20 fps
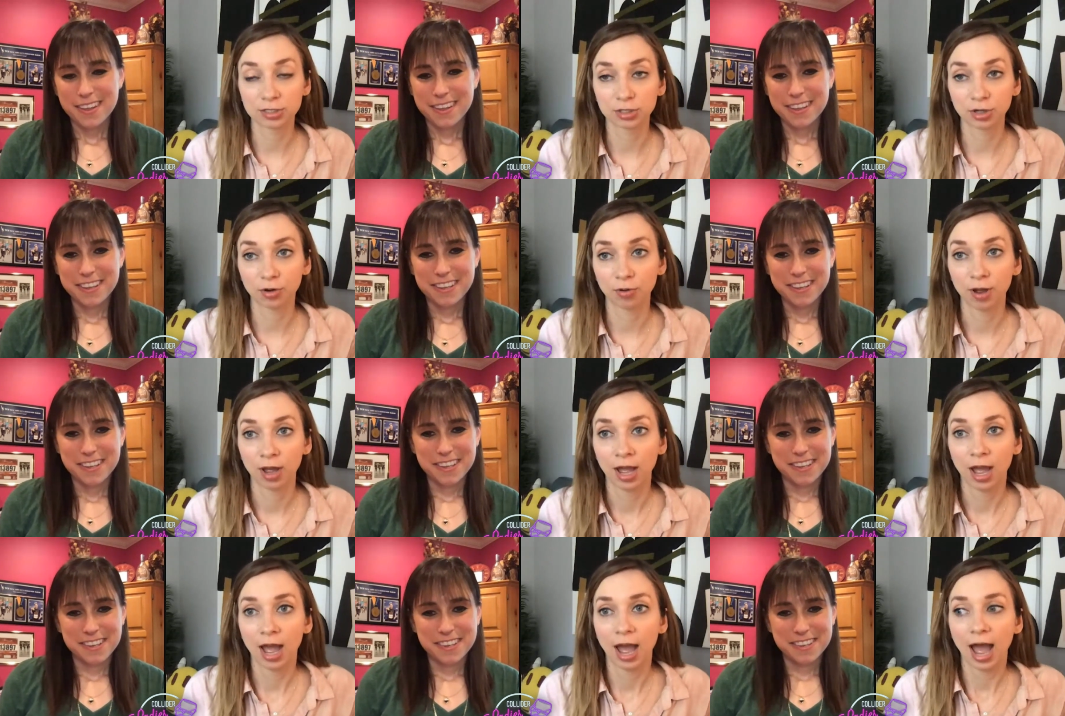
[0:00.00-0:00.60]
Speaker 1: So
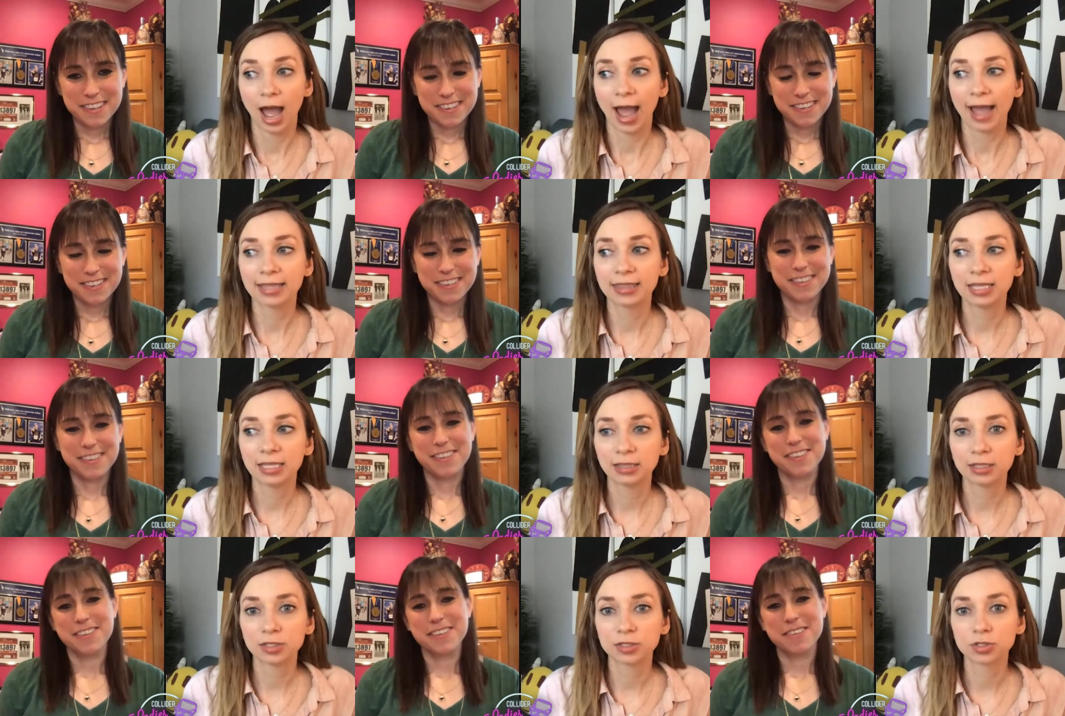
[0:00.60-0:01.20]
I
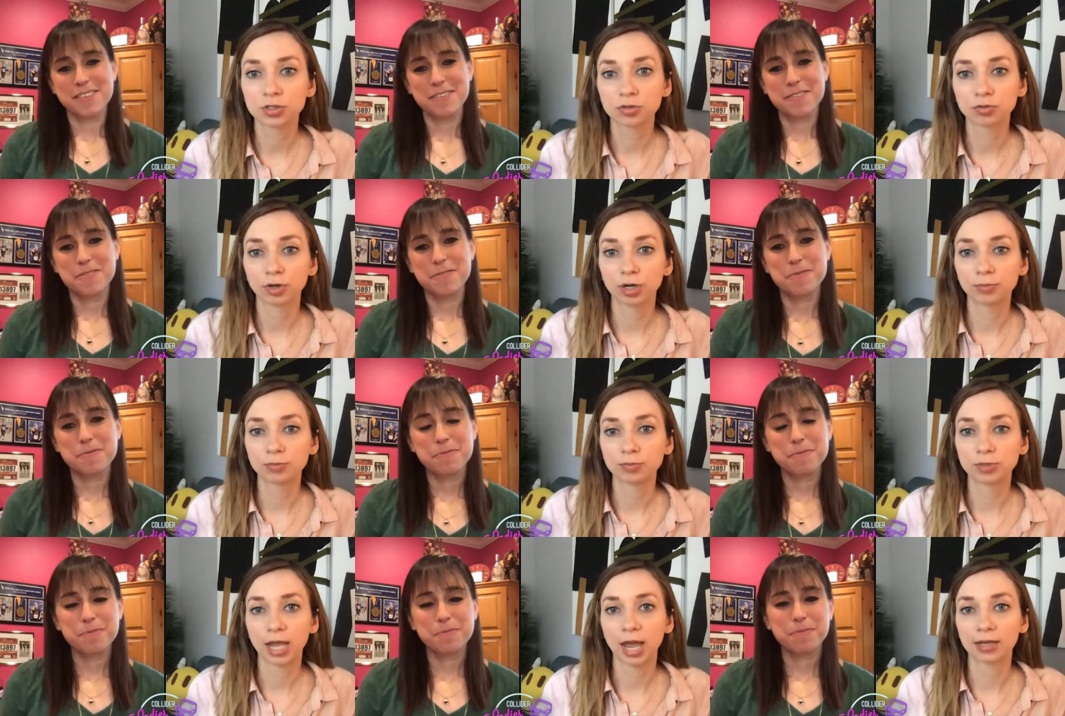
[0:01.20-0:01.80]
think the
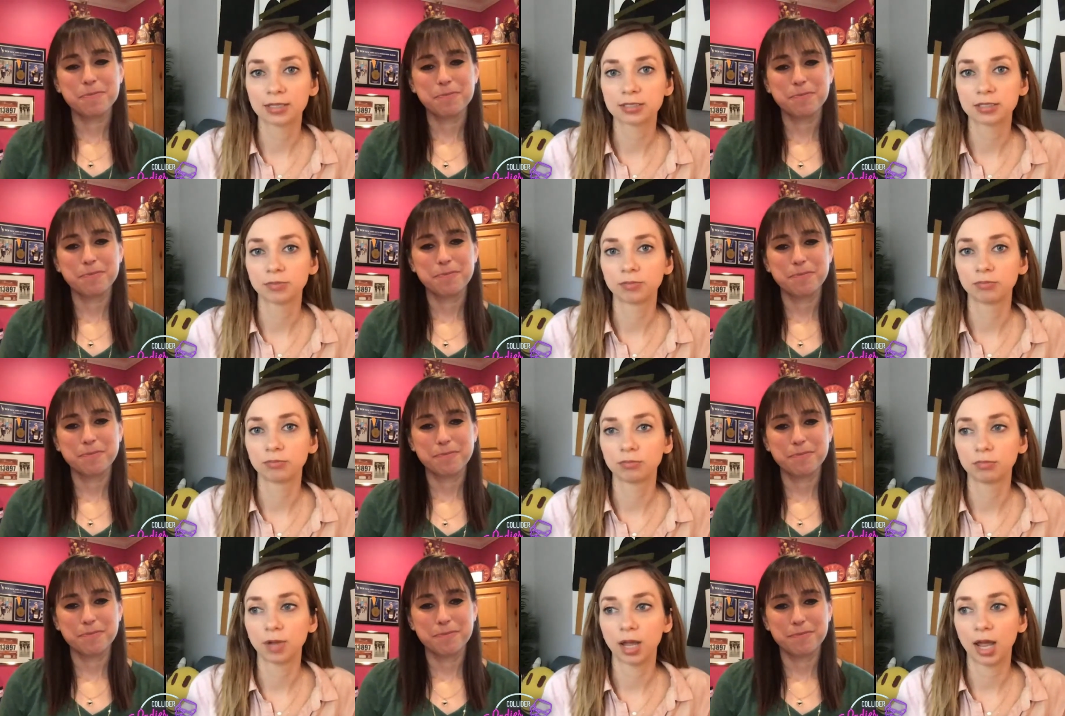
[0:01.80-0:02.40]
script had
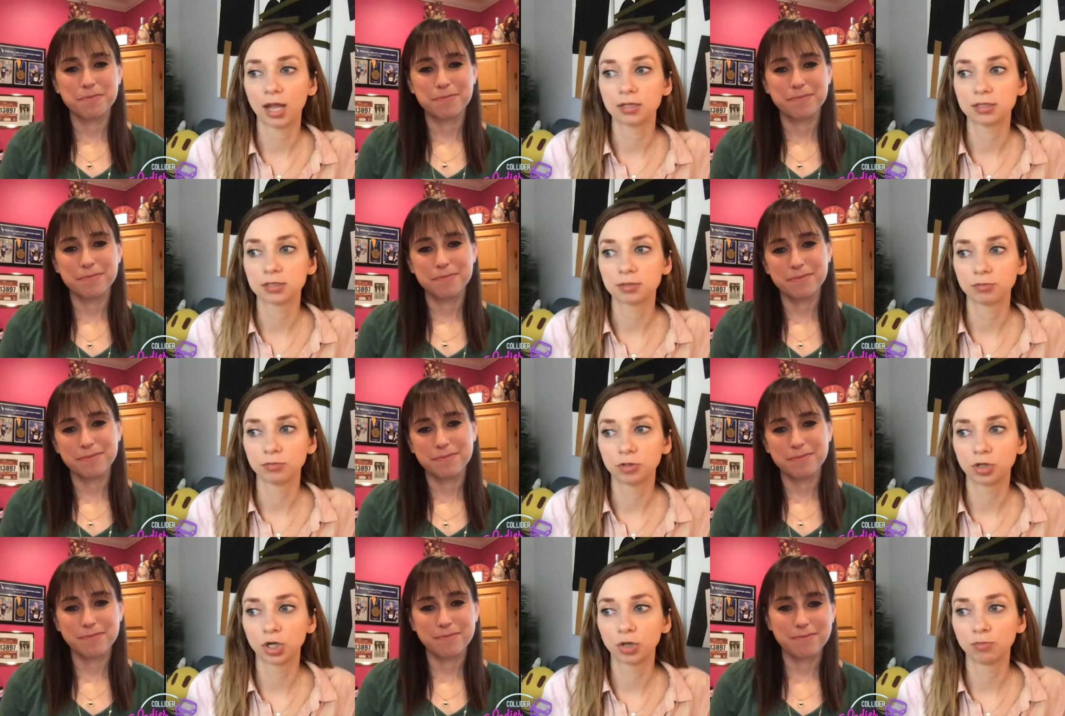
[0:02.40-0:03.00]
some had
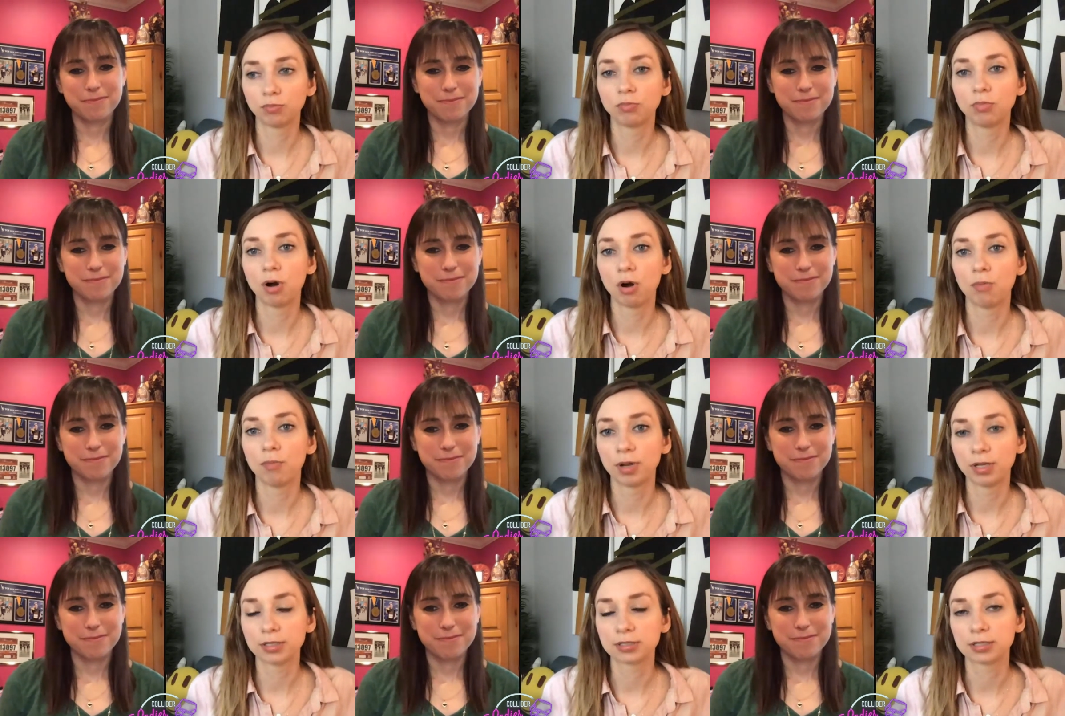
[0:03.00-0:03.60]
some good
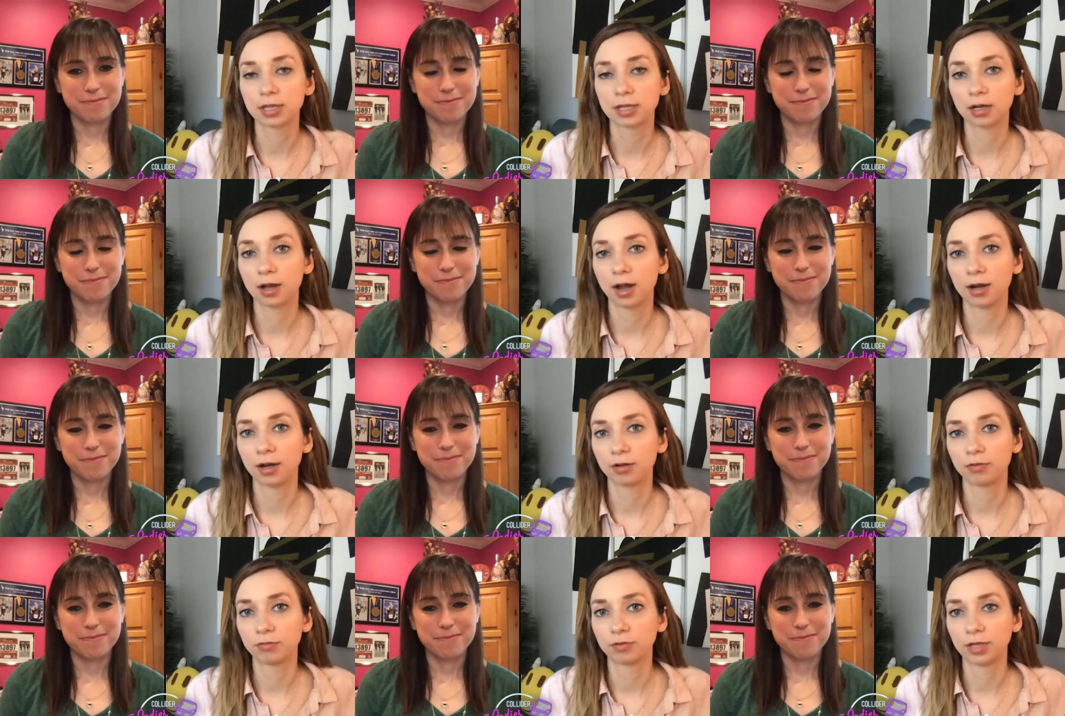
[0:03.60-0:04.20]
moments that
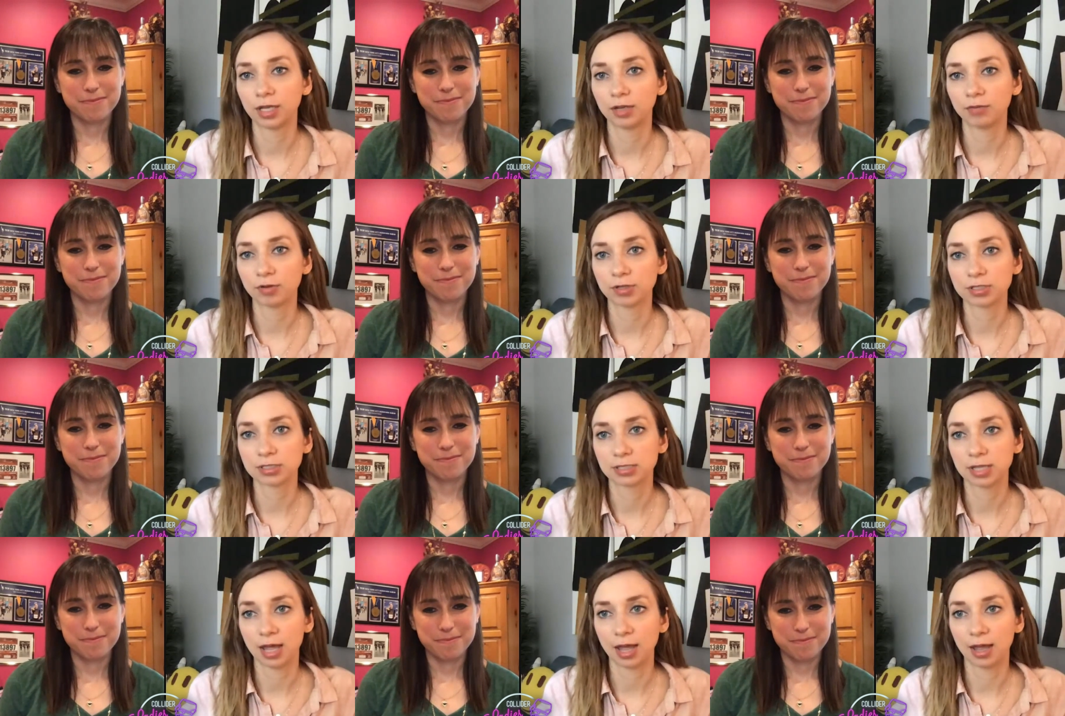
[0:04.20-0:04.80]
kind of gave
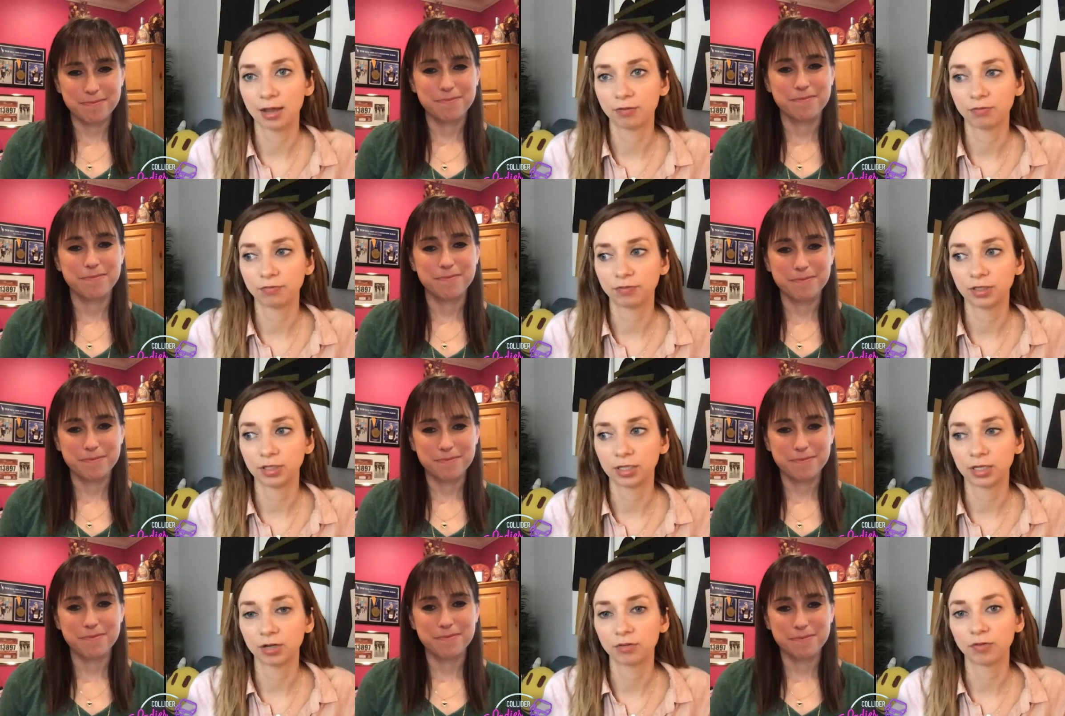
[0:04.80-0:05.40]
us that
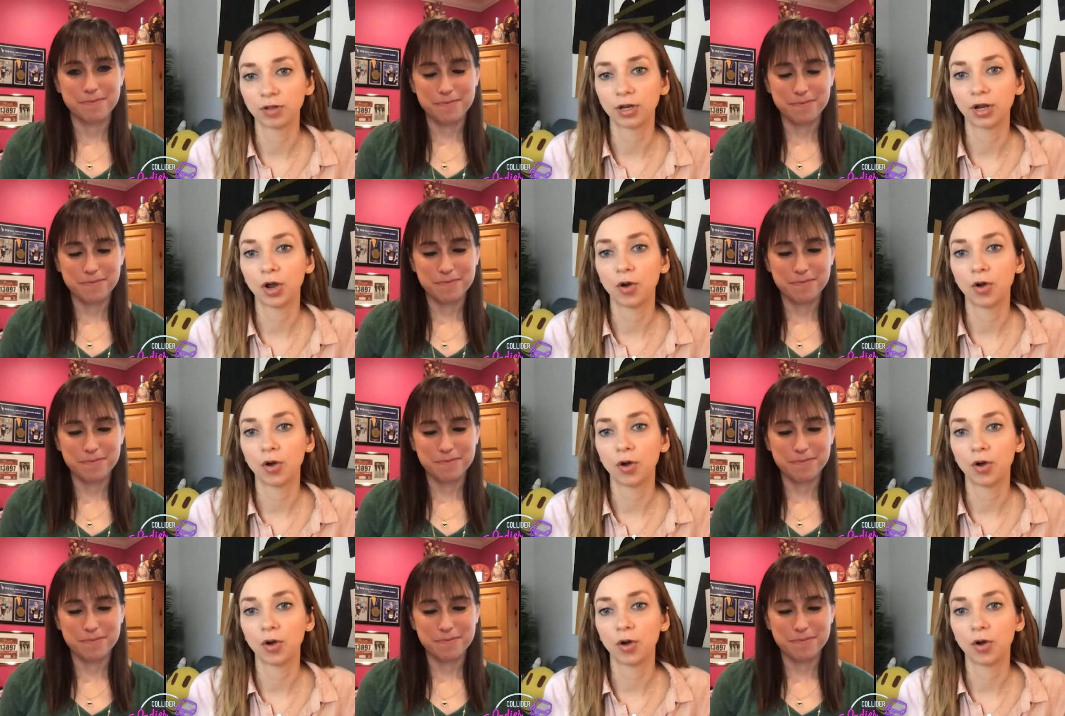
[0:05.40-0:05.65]
feeling of like,